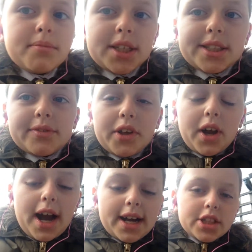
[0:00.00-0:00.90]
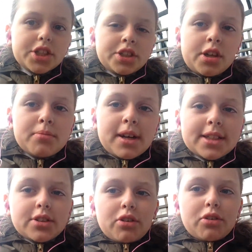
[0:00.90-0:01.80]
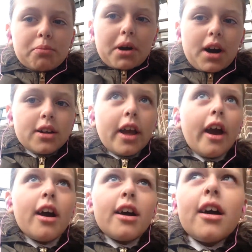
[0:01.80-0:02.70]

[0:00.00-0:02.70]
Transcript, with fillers: Most of you guys should know my school, but yeah.